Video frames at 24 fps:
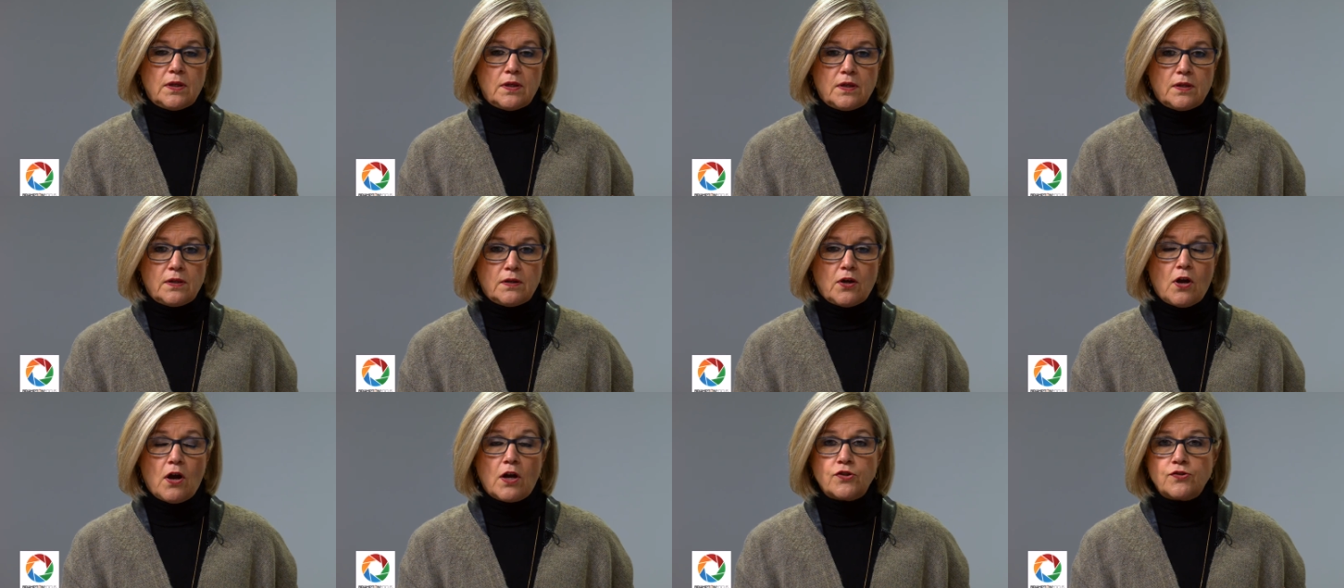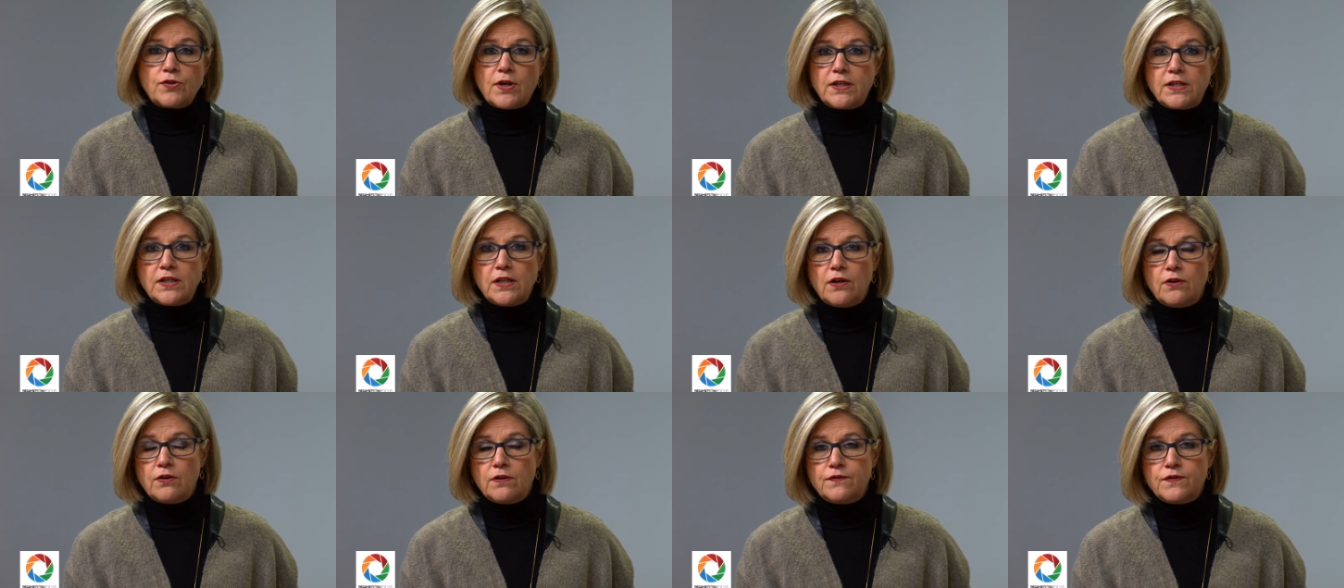uh contracting
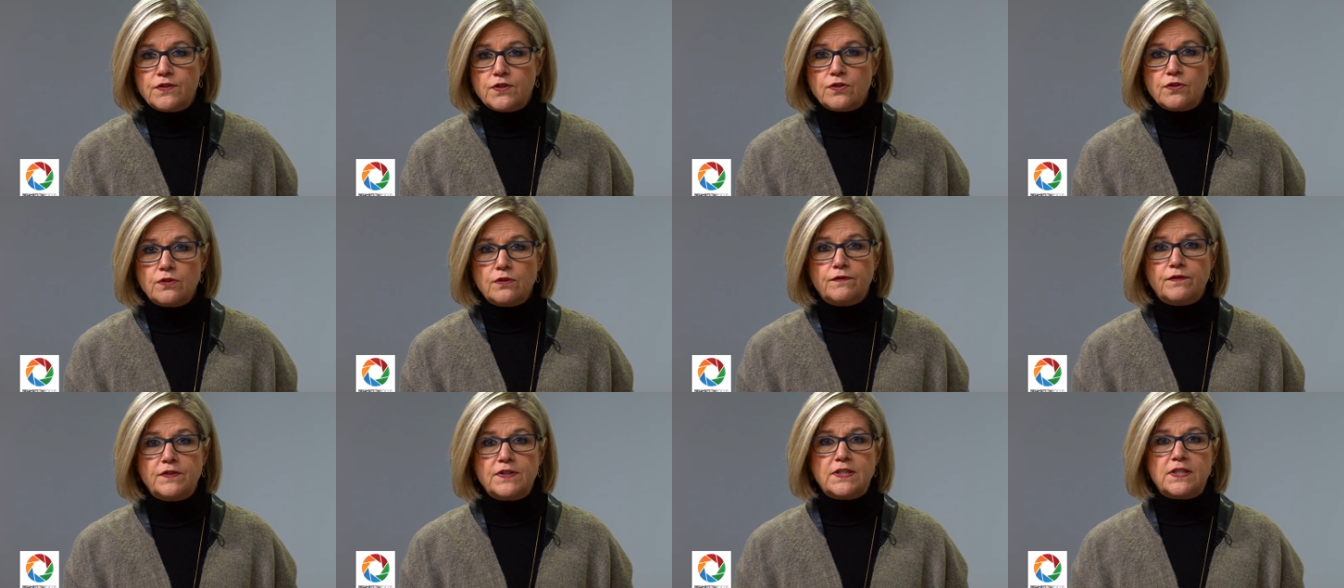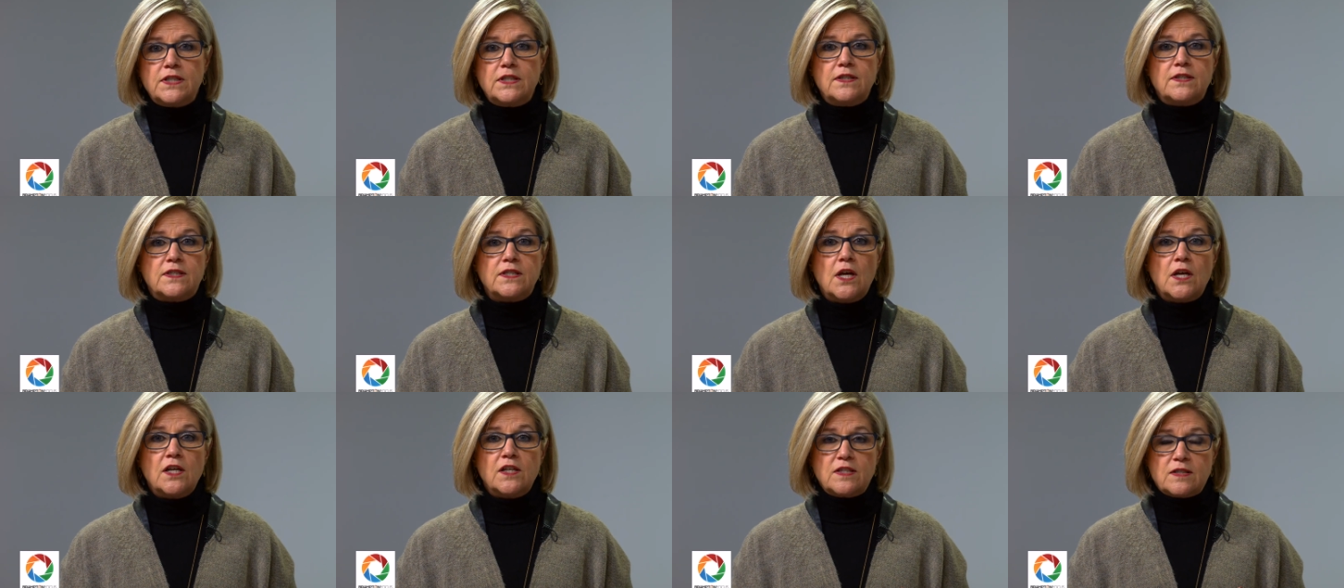out of services,
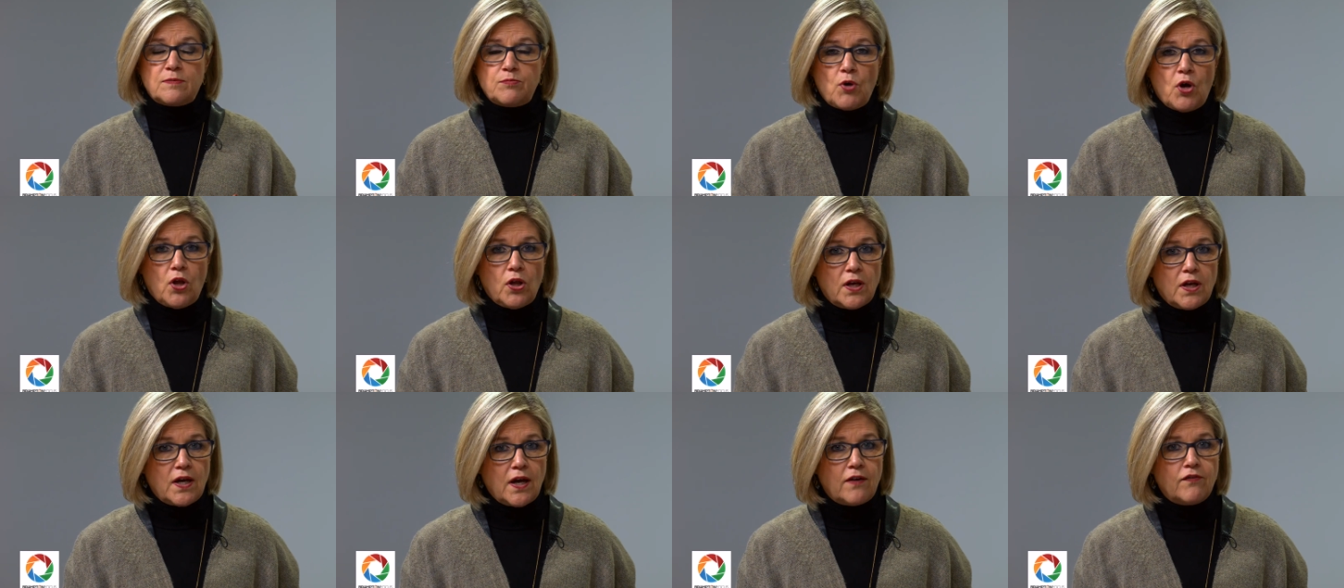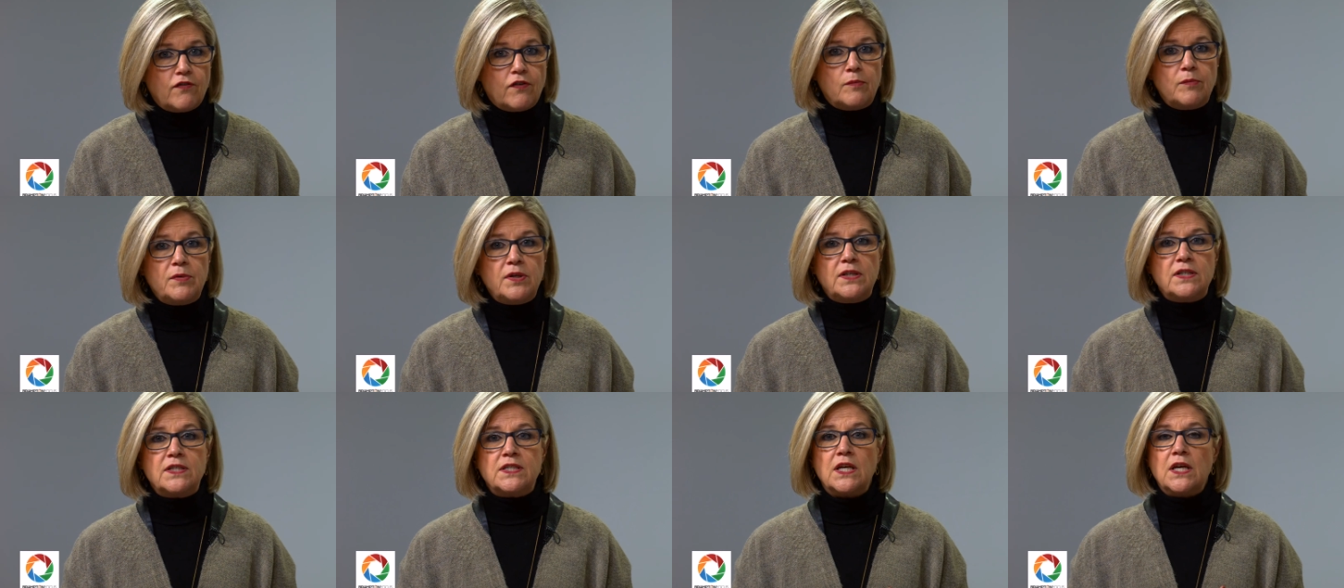small
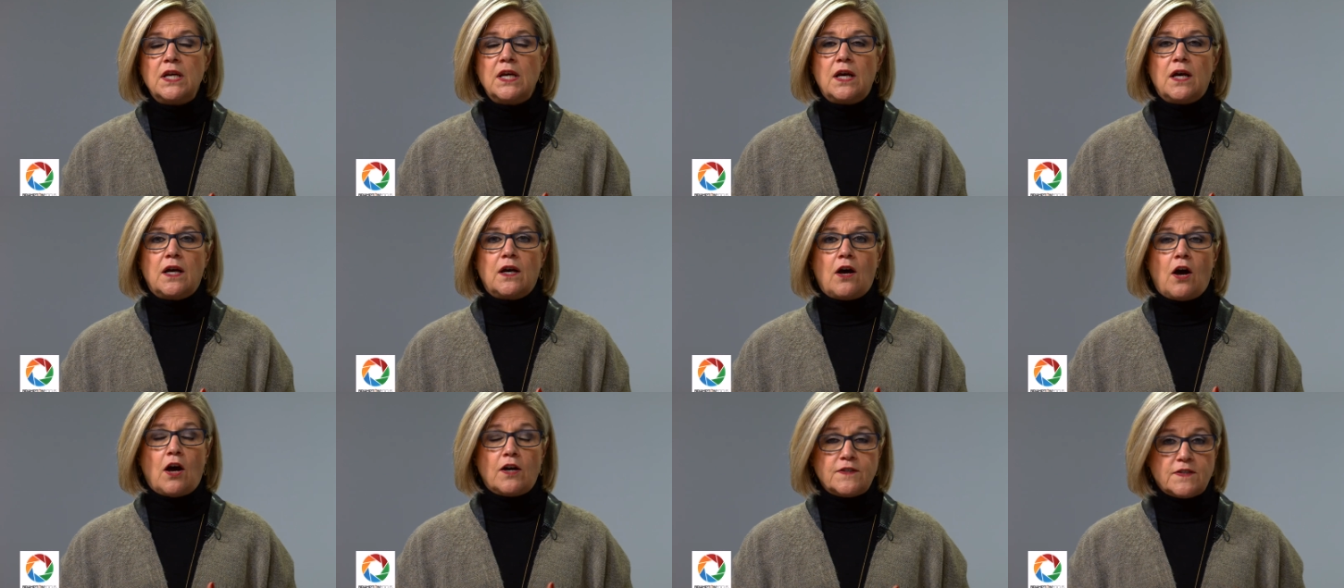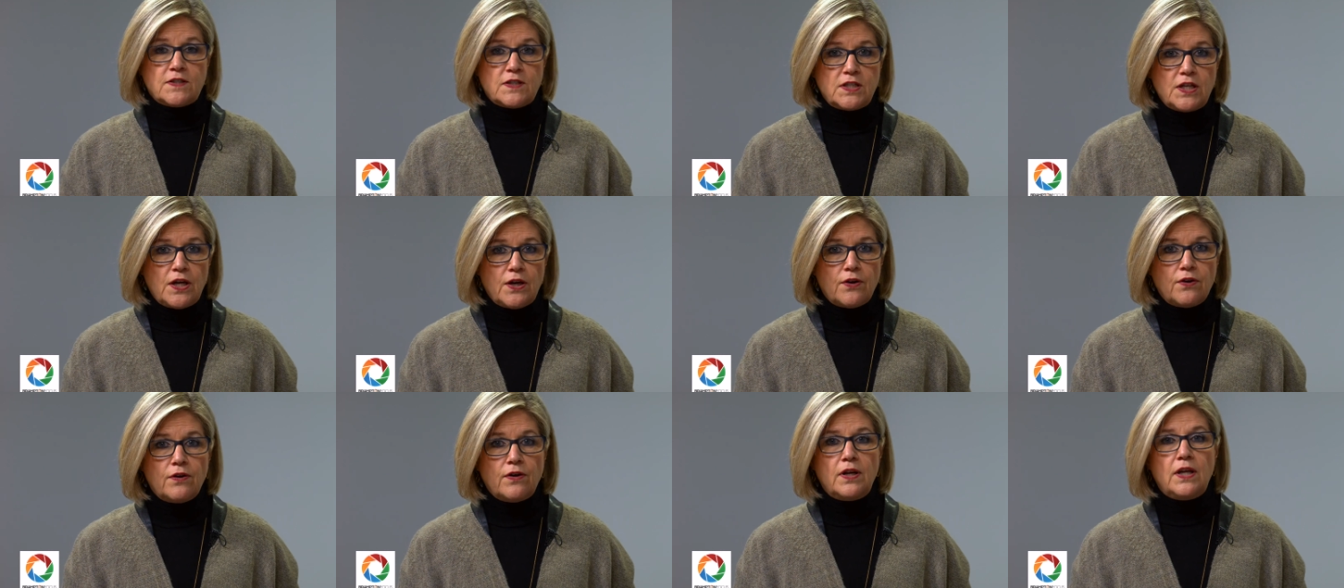government, uh,
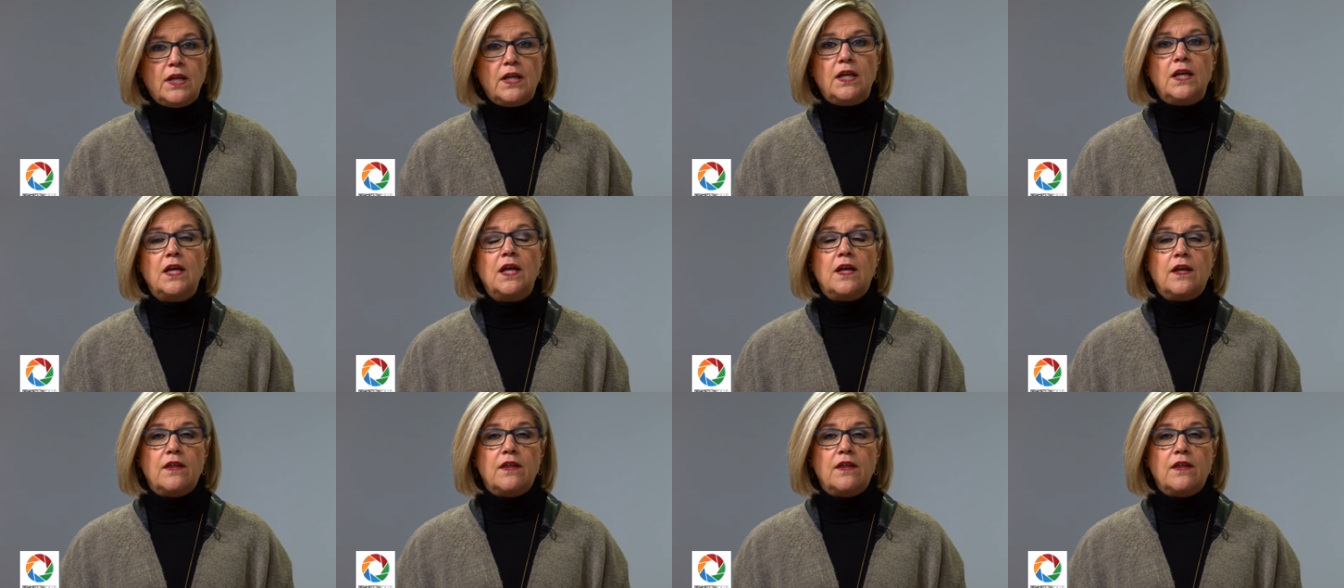austerity.